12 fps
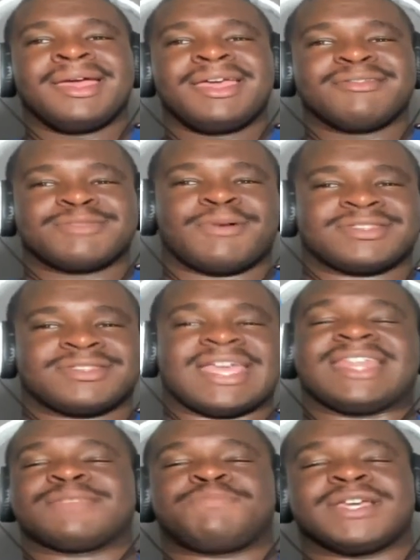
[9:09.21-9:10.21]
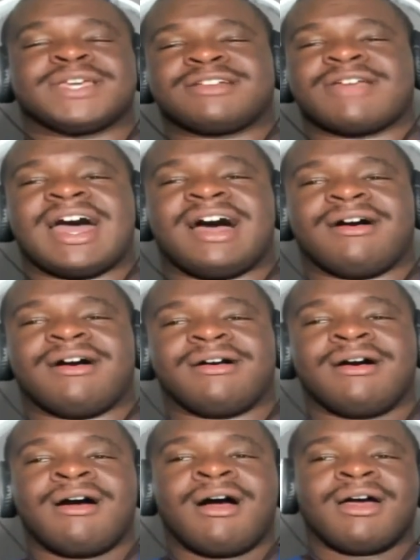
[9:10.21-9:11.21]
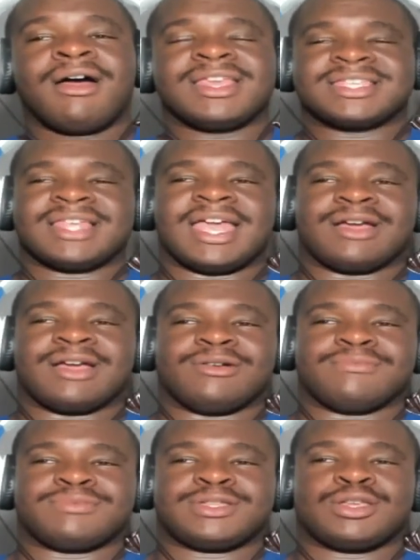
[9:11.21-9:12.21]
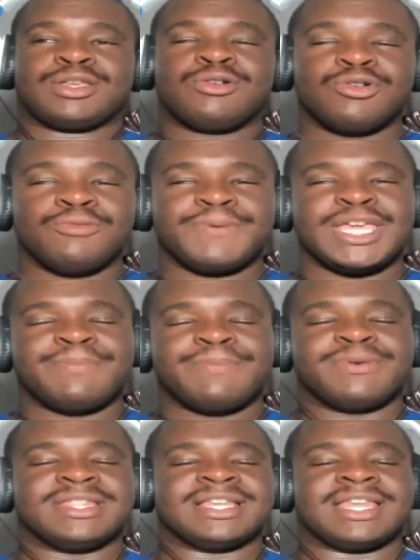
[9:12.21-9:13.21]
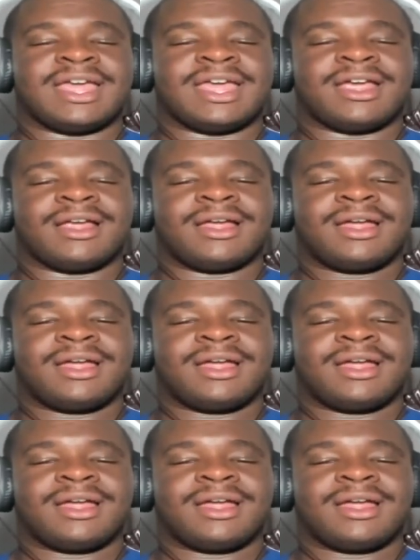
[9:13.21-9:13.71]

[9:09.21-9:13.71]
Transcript: He was supposed to have this big crowd. It's like 2 people in there.